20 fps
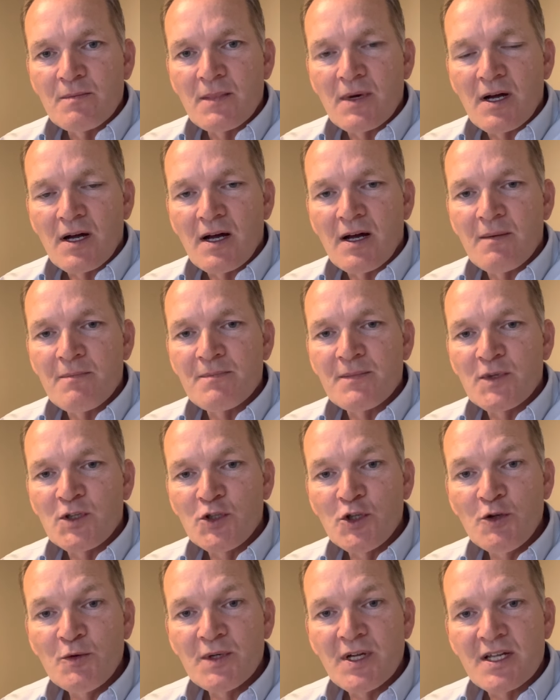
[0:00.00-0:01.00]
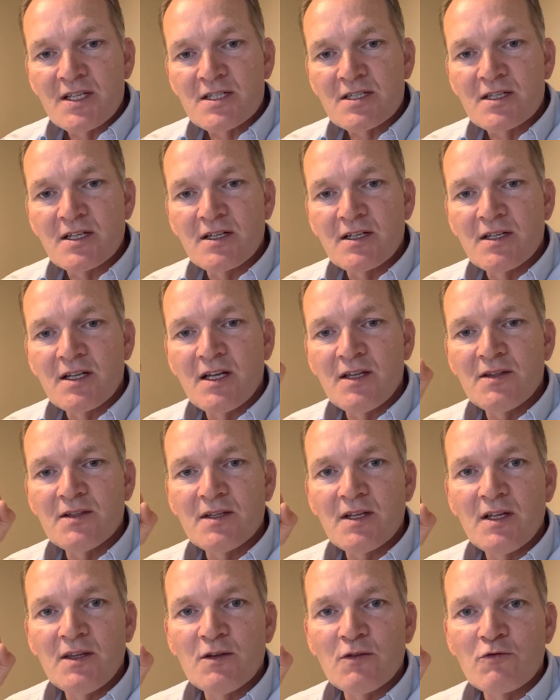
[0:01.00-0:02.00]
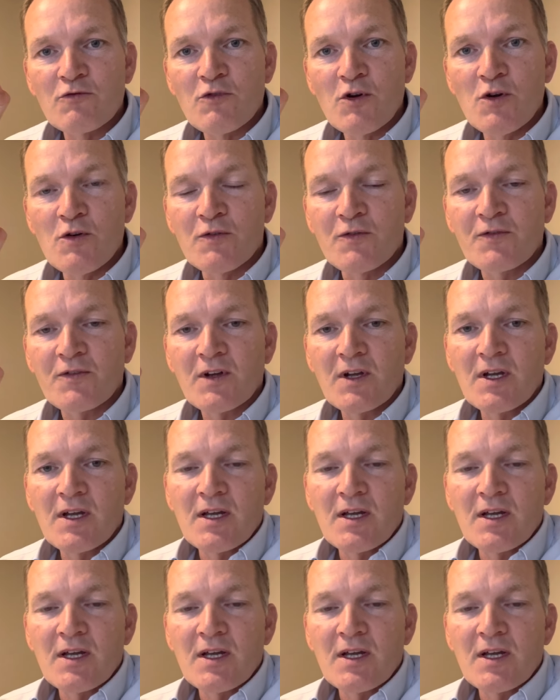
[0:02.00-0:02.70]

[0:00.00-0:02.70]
um, units in, in in the roof